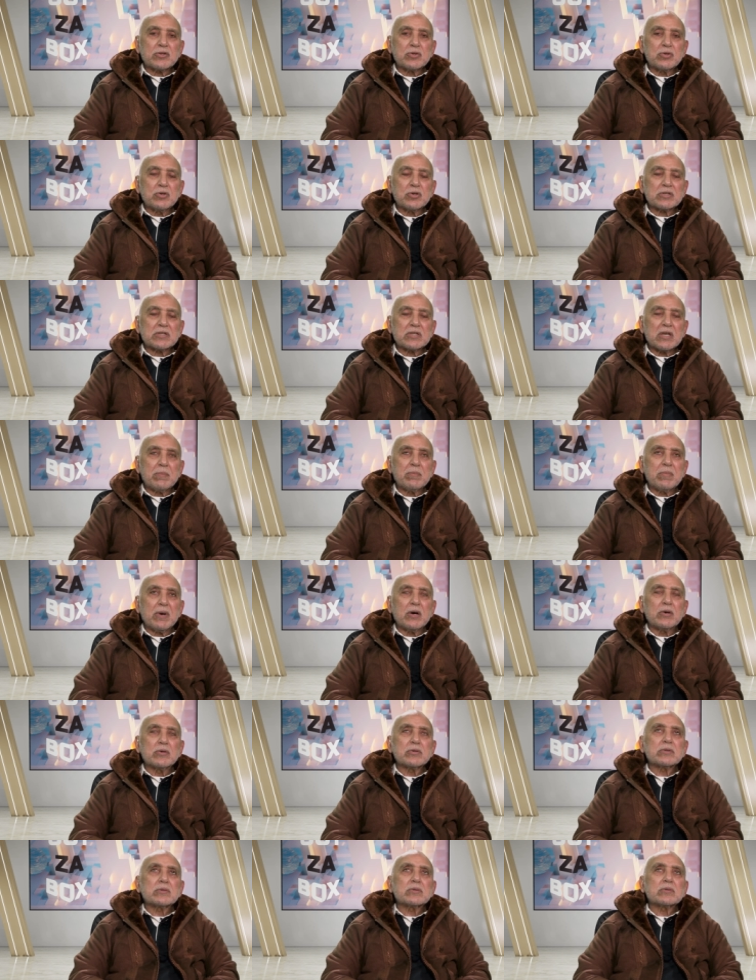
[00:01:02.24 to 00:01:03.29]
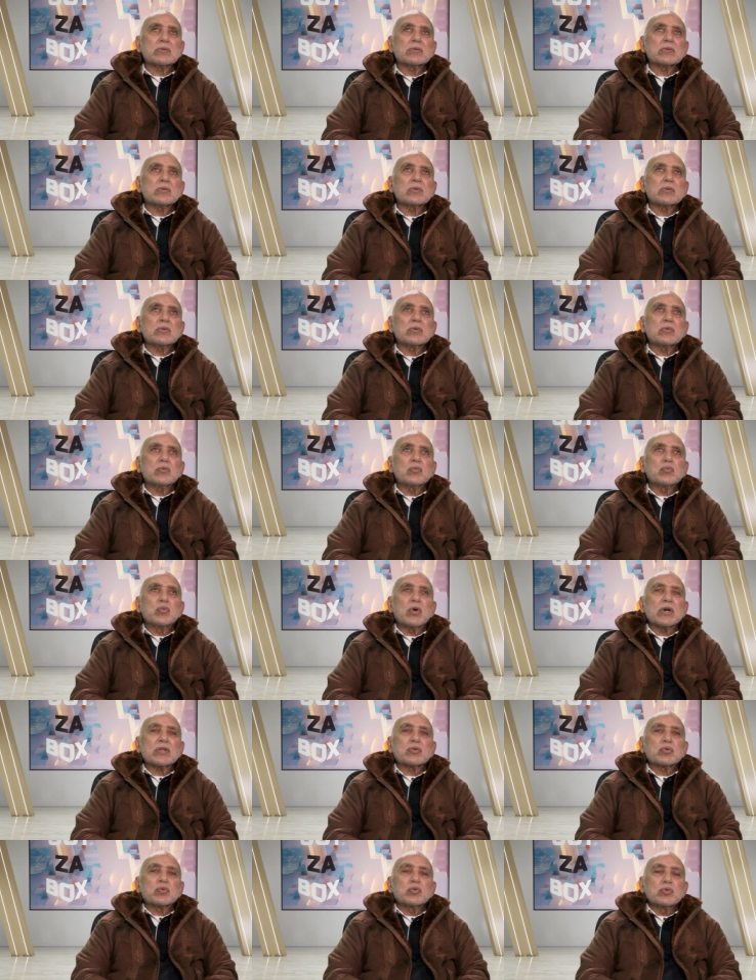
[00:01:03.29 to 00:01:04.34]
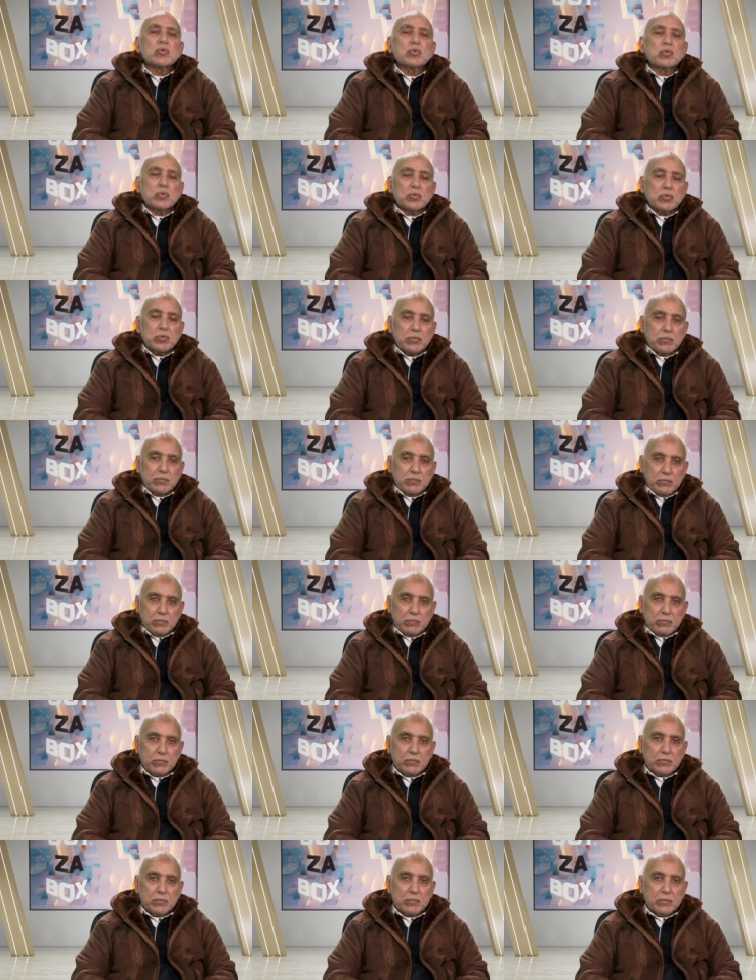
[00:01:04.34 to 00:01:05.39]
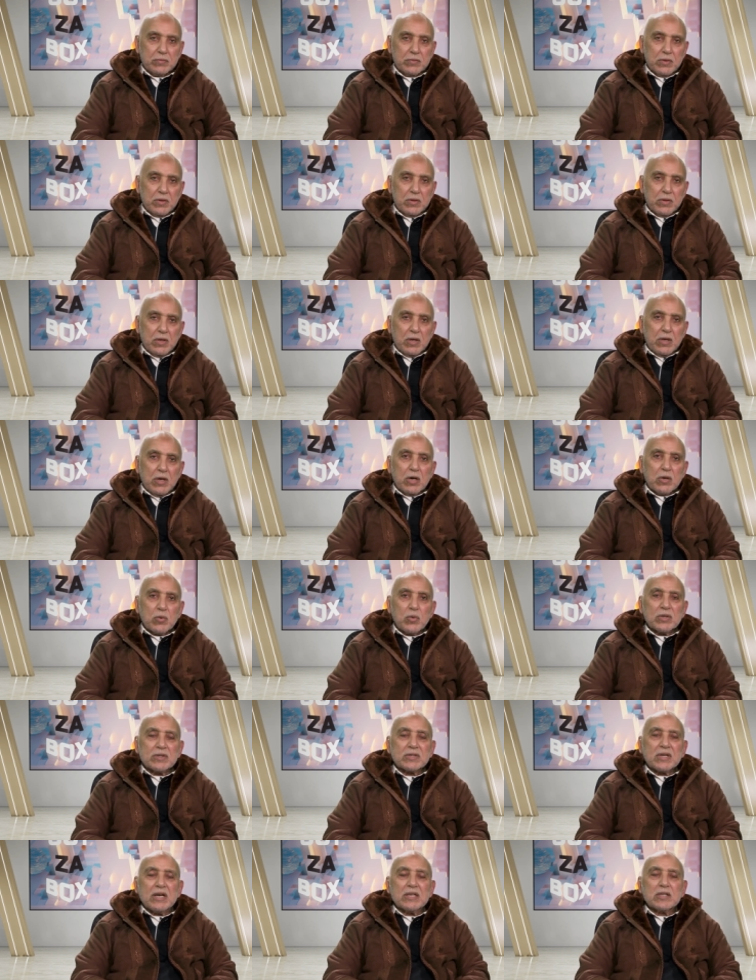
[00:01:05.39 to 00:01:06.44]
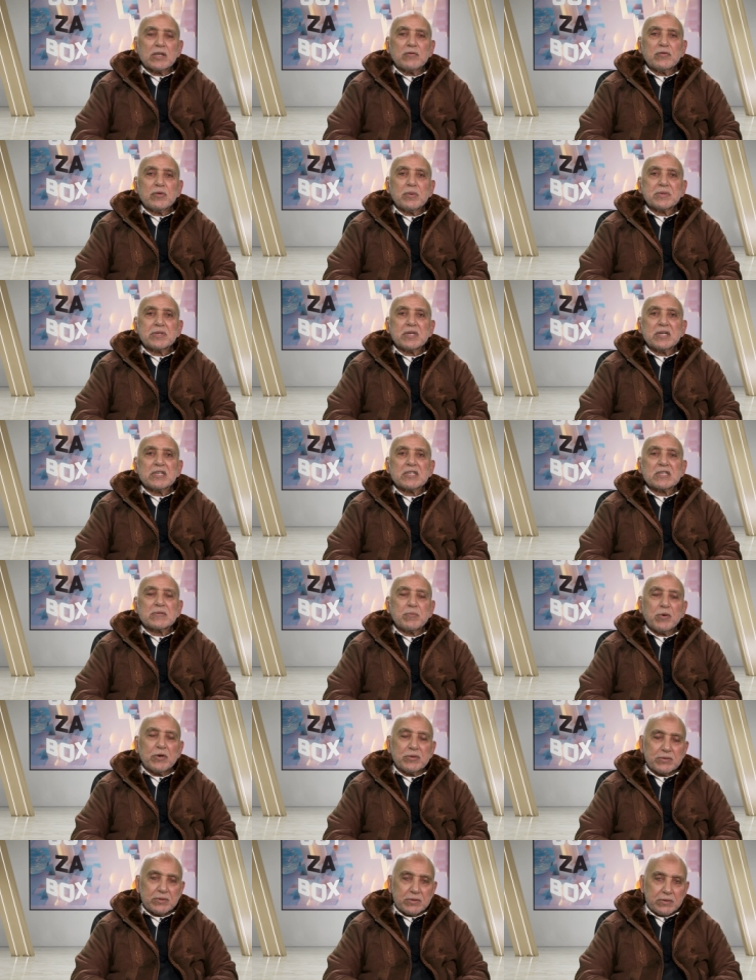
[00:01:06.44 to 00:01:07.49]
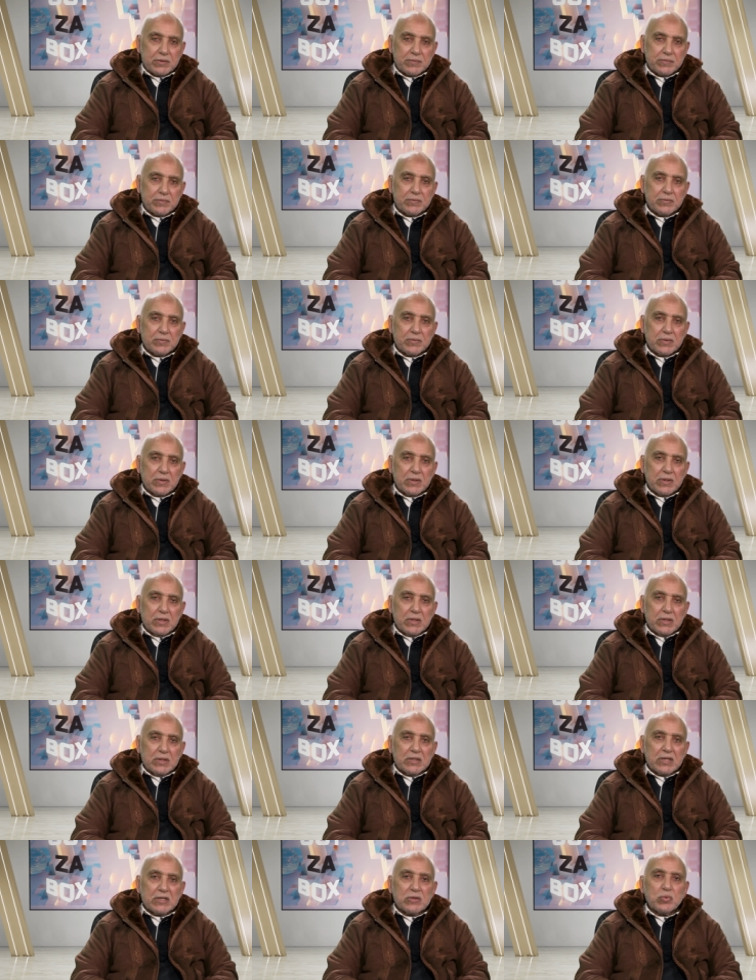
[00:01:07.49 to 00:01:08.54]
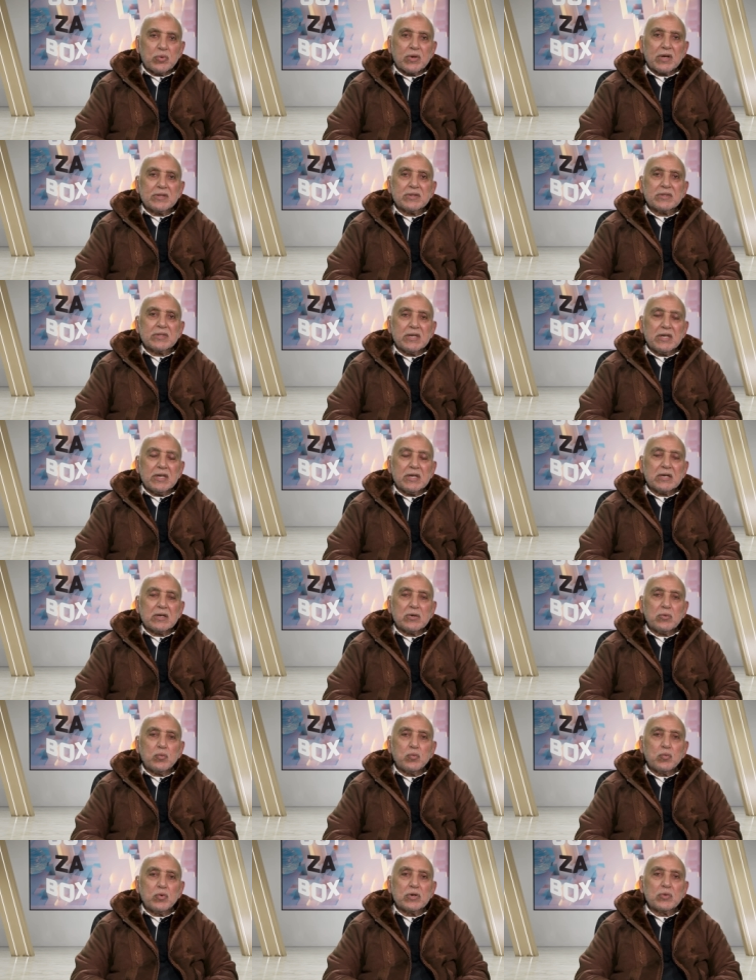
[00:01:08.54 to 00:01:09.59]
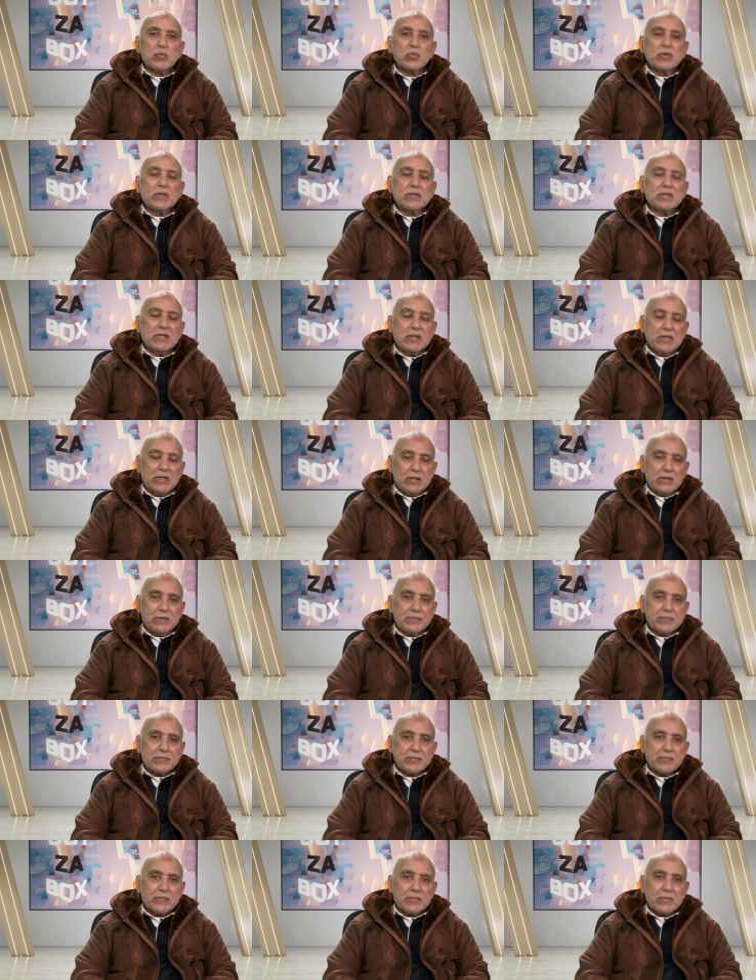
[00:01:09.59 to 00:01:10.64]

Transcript: I talked about what to do, what kind of humanitarian response that we can take when we deal